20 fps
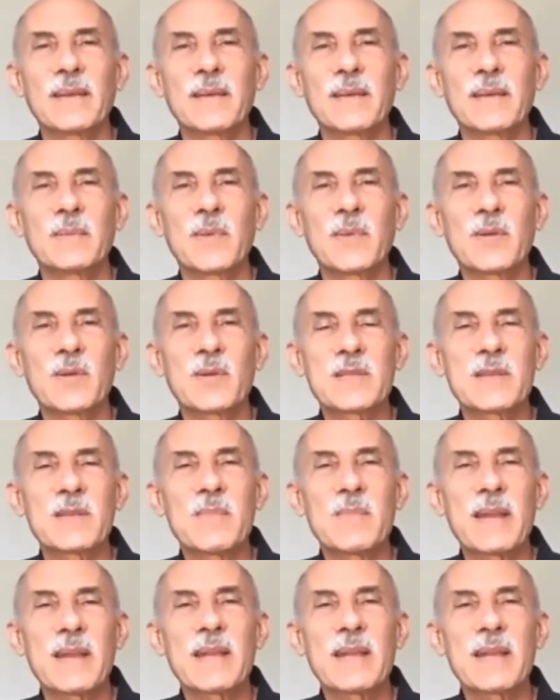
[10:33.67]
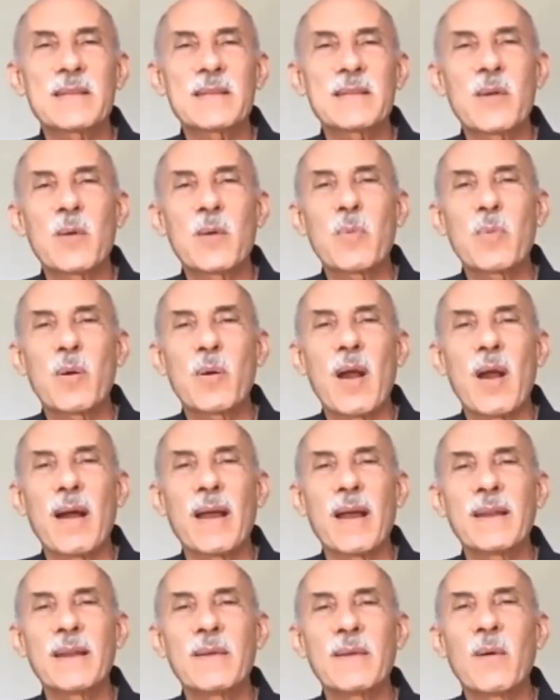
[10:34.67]
Because the mind has no
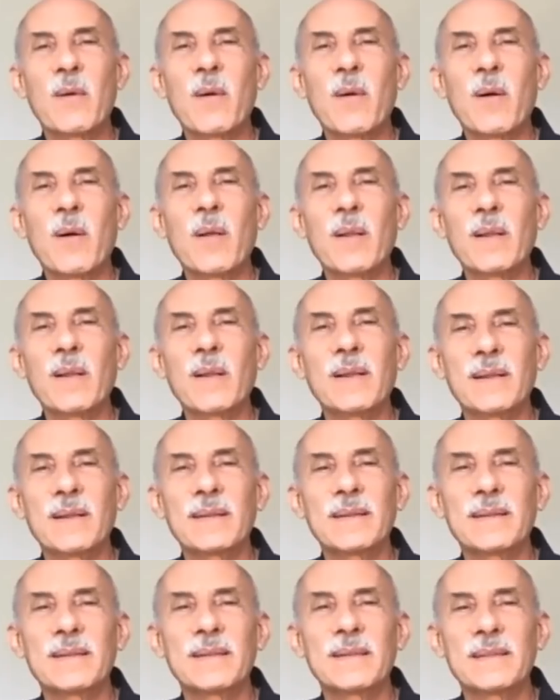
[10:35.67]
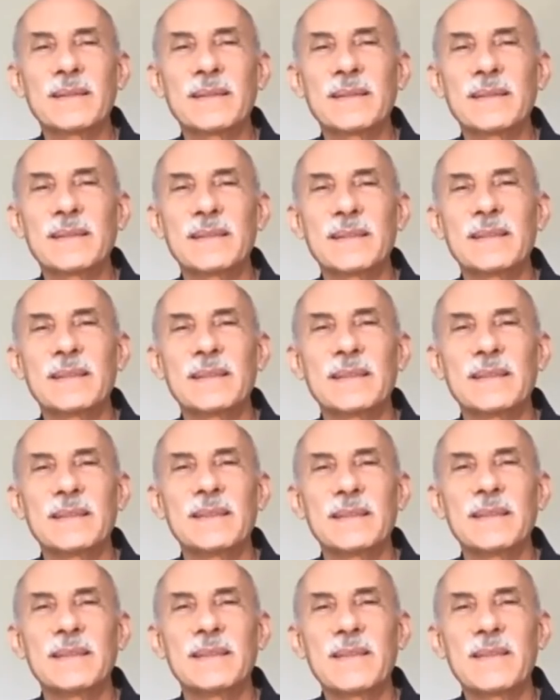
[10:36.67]
pride at all.
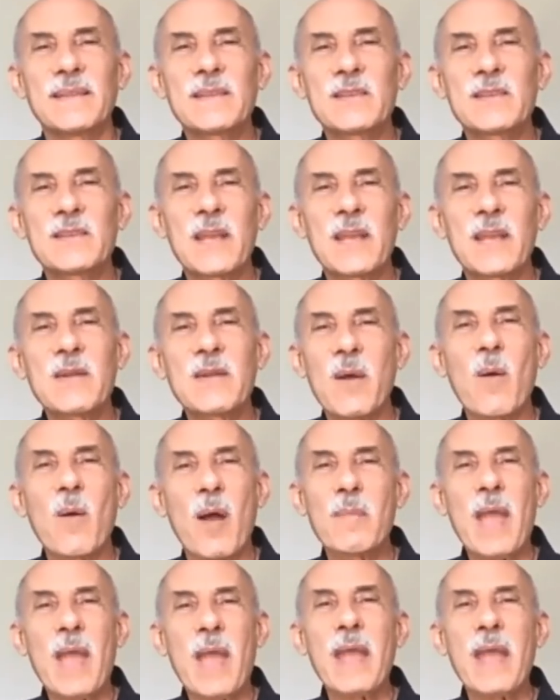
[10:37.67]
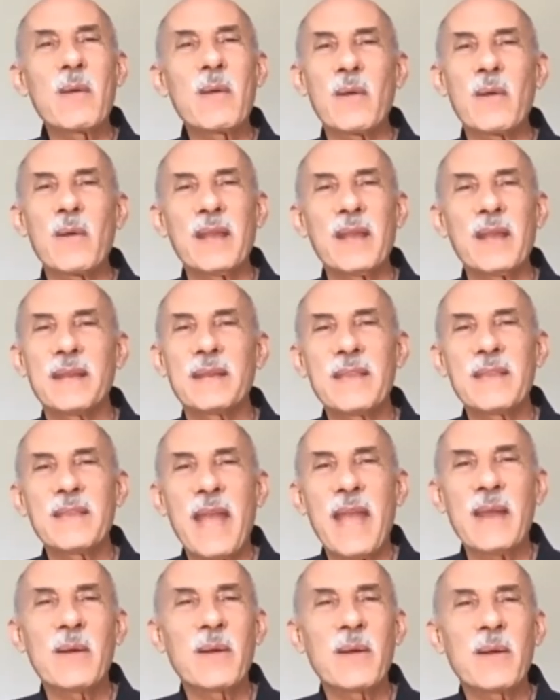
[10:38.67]
And then you say, no, I'm angry. And the
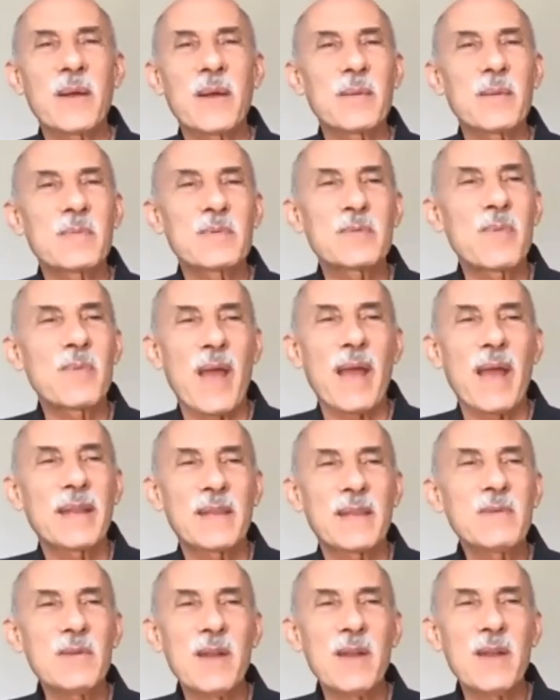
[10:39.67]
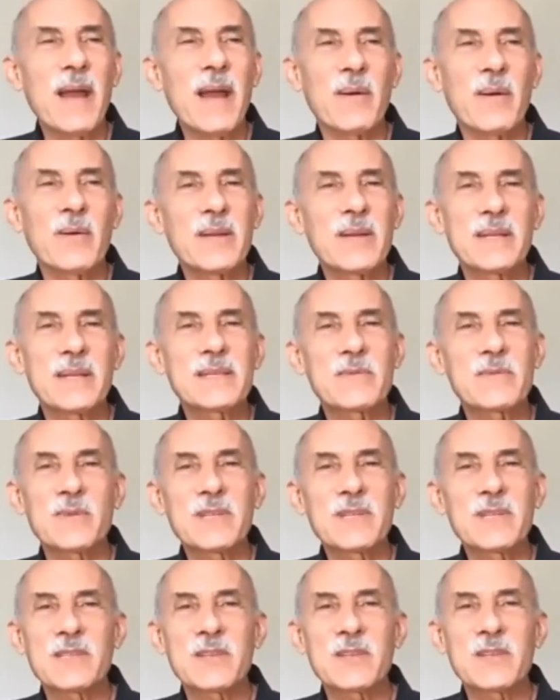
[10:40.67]
anger comes back. You know how it is. We're
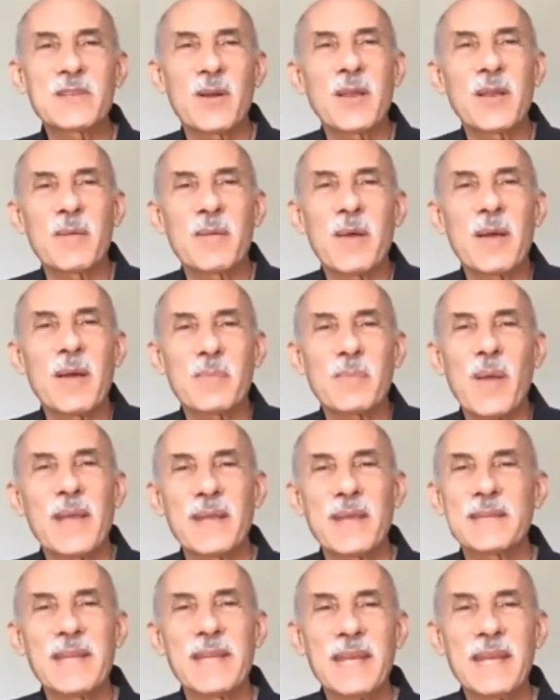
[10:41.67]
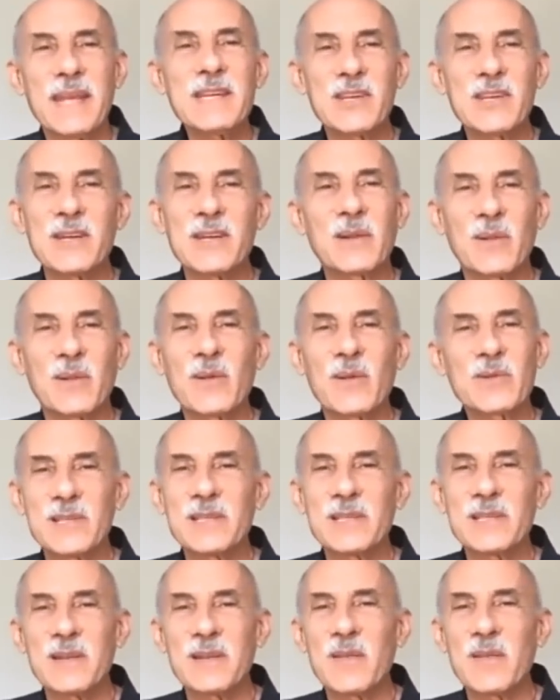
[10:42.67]
just talking about paying attention
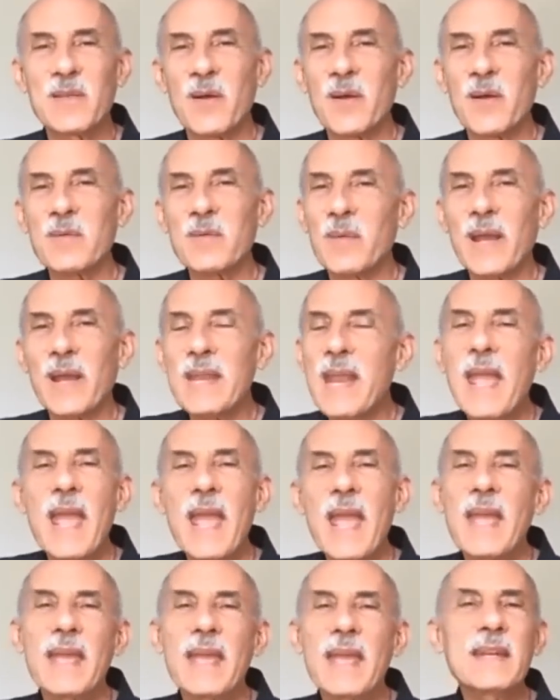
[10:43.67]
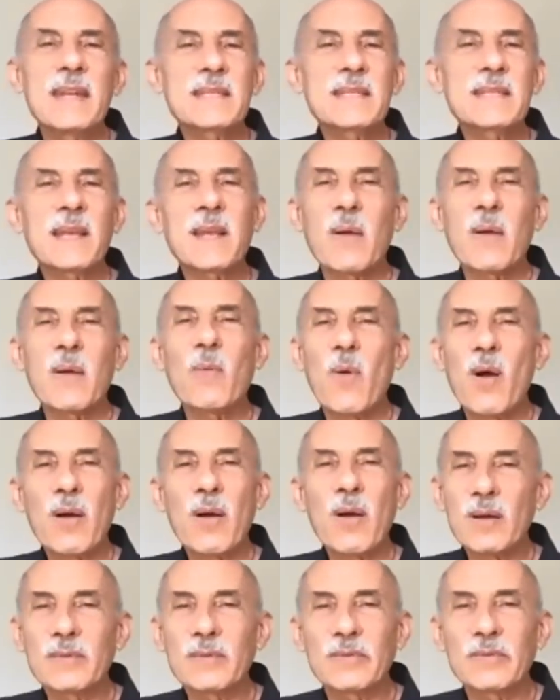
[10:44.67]
closely to the heart and mind. It is like a
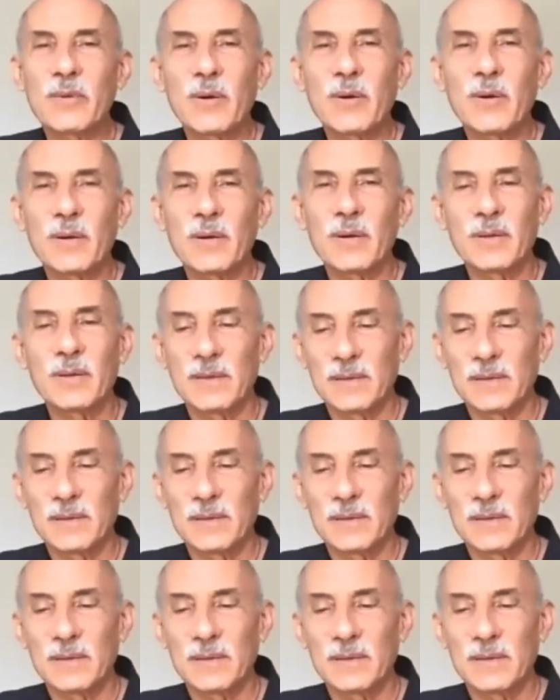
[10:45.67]
waterfall.